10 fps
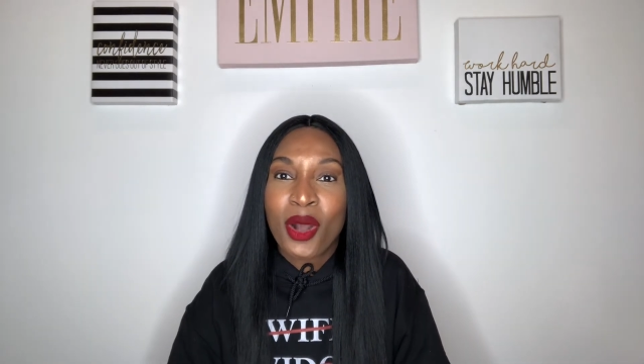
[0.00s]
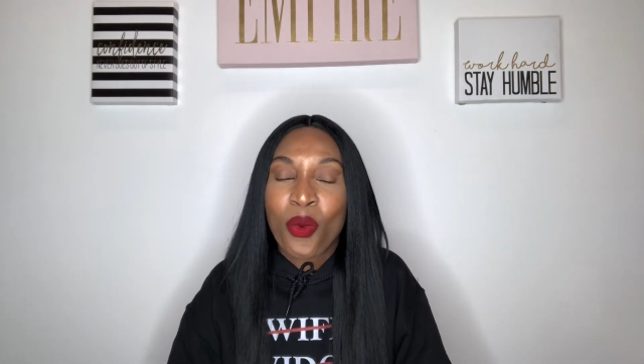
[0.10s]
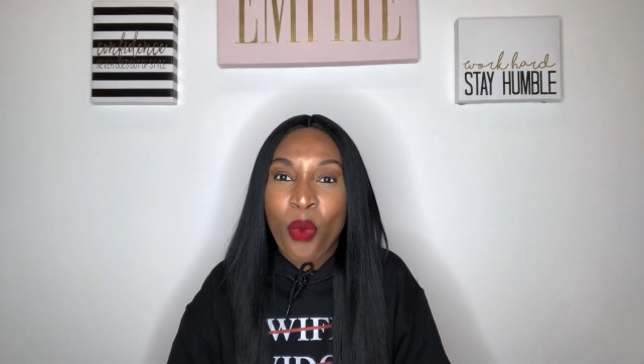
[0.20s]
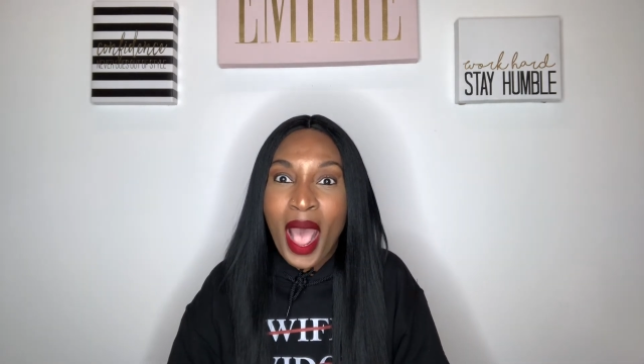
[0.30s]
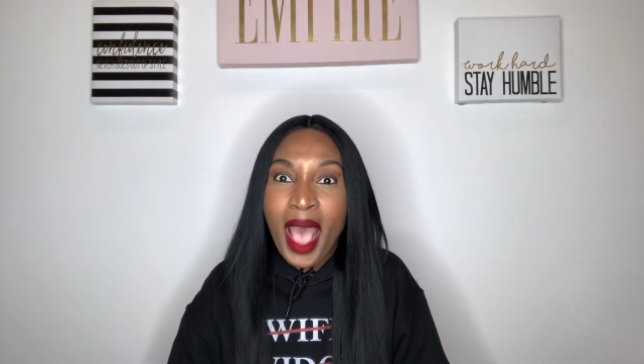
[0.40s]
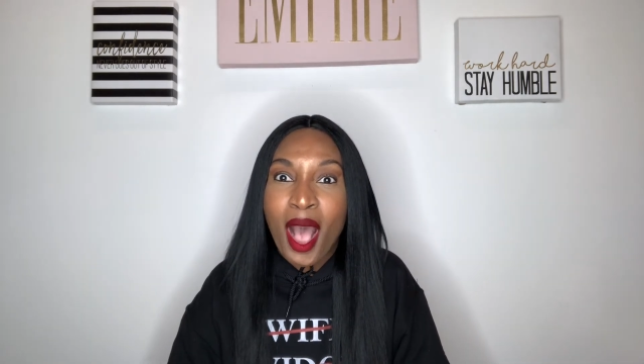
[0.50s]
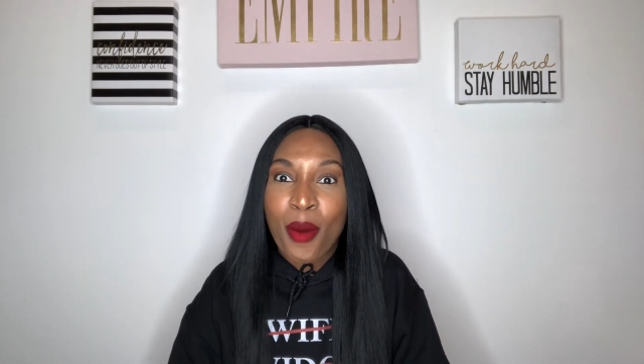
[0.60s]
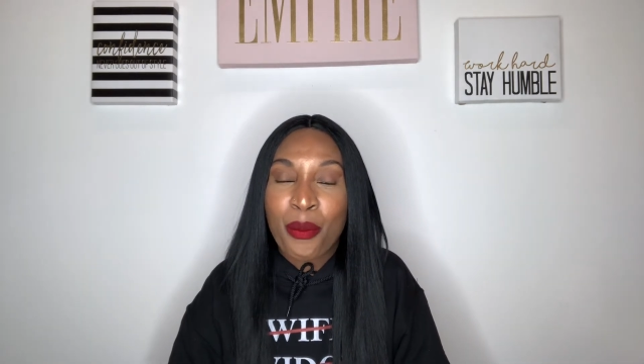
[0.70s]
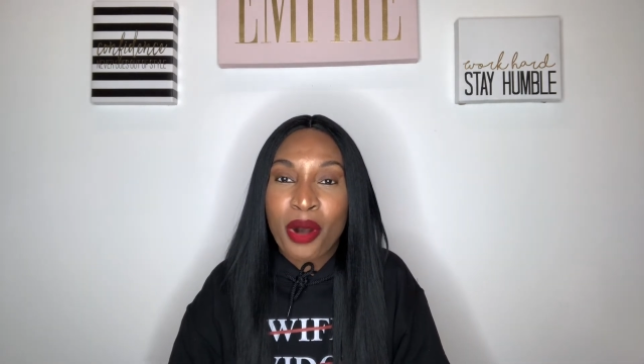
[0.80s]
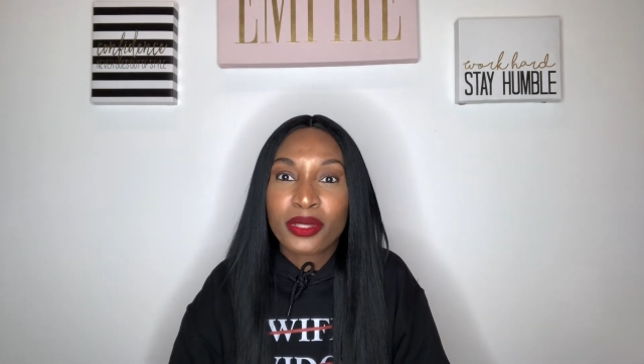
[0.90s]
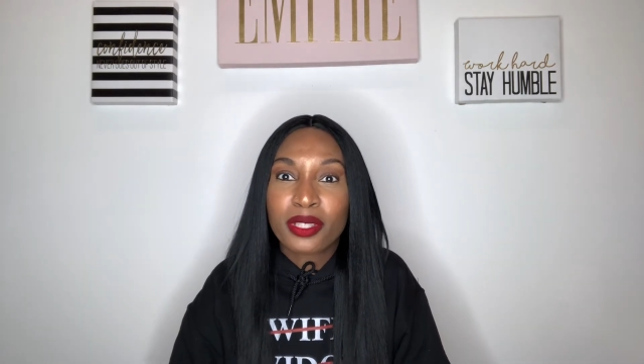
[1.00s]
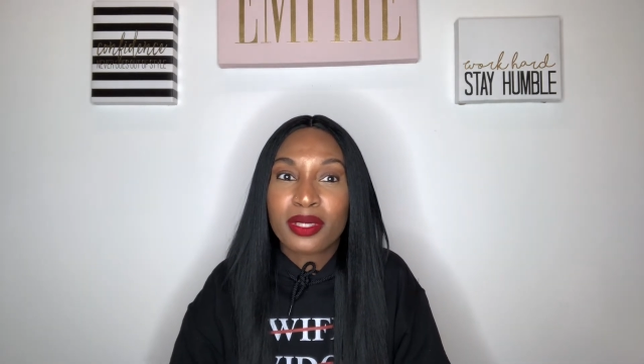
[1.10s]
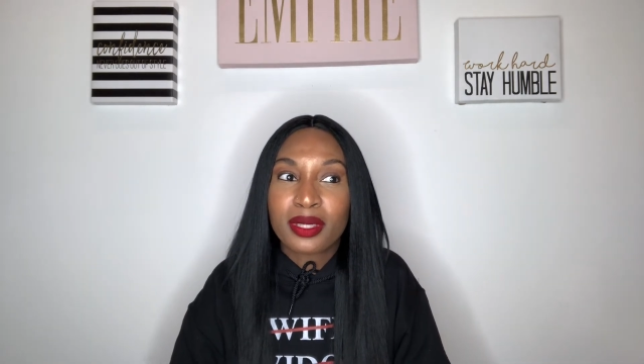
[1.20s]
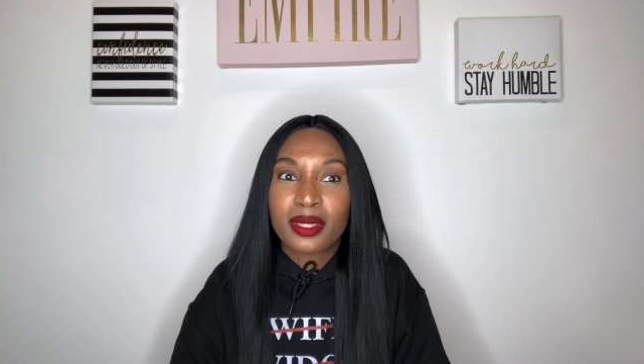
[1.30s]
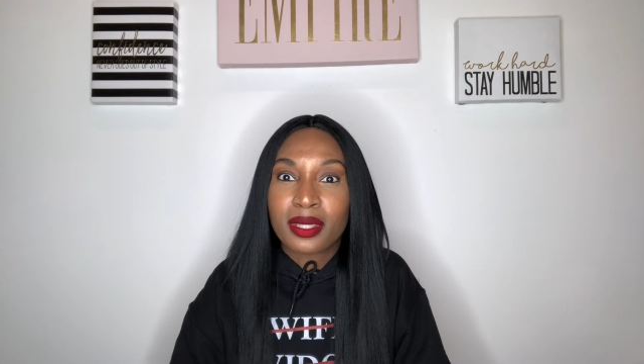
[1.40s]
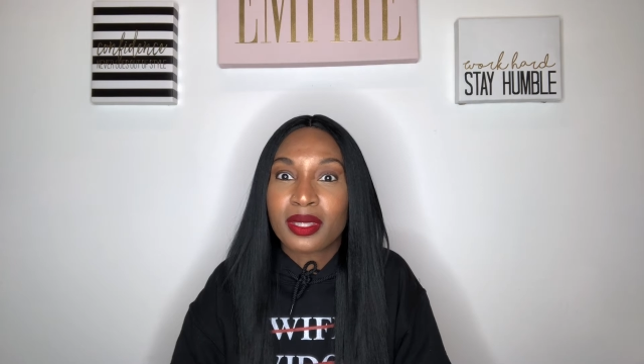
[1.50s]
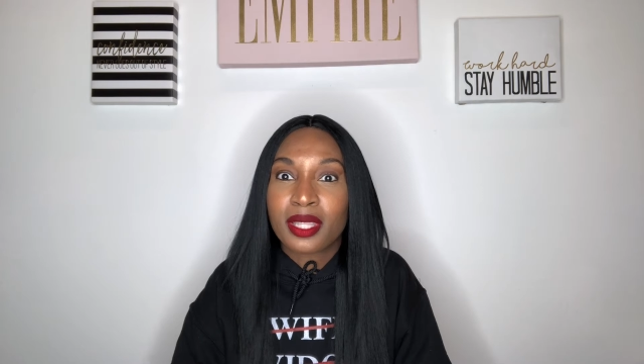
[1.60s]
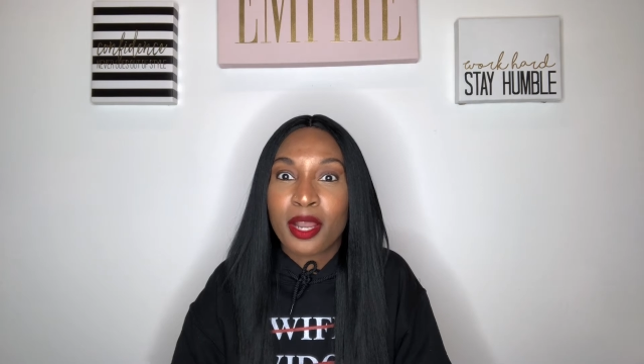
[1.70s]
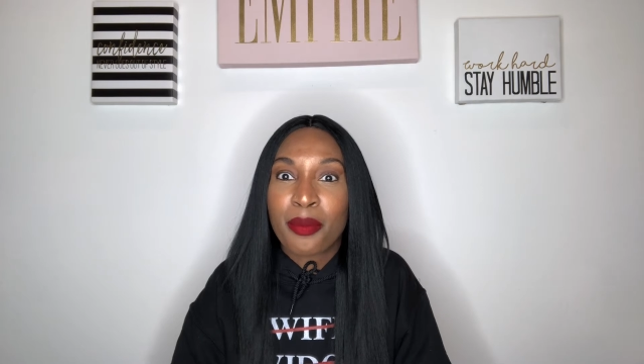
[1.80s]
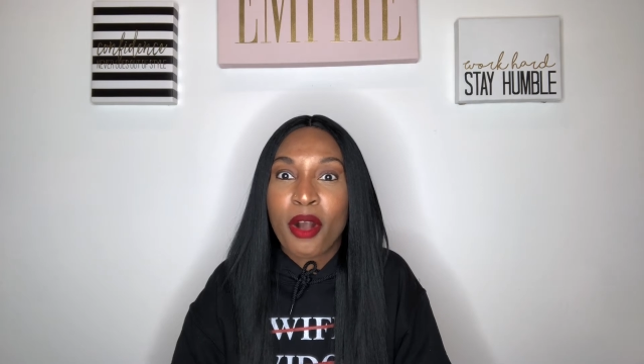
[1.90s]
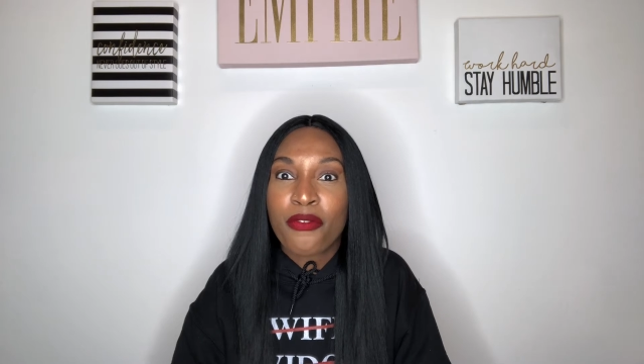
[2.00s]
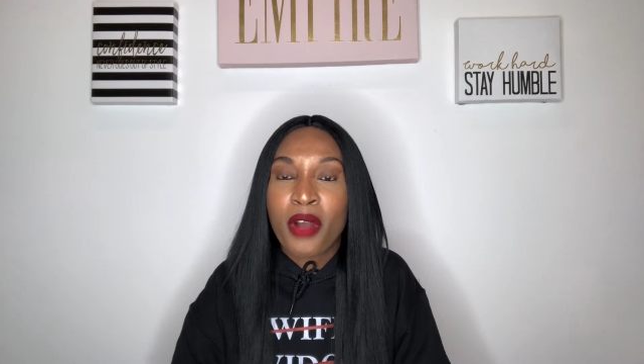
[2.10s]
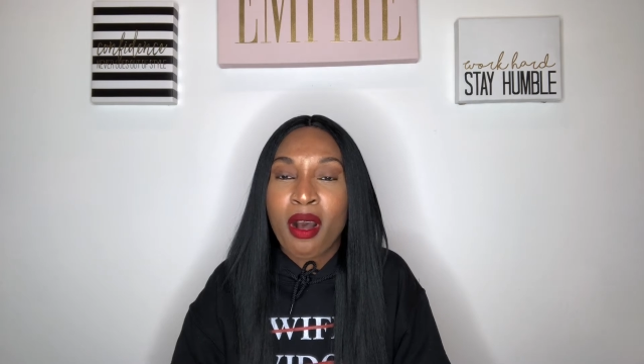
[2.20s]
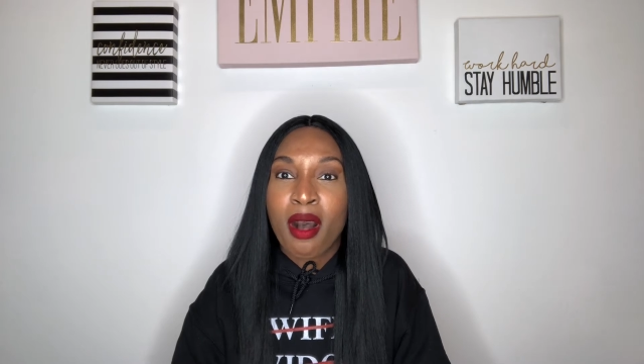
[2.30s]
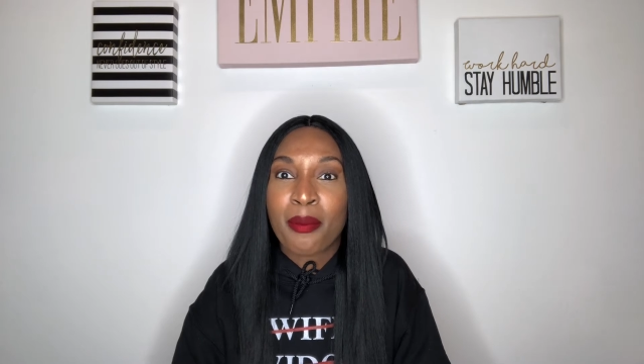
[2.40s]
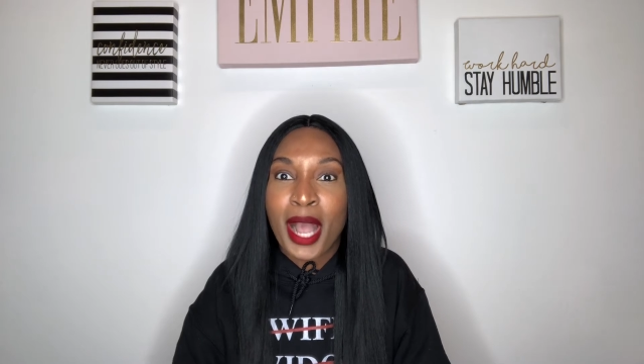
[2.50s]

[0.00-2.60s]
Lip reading: wow, they're both gone.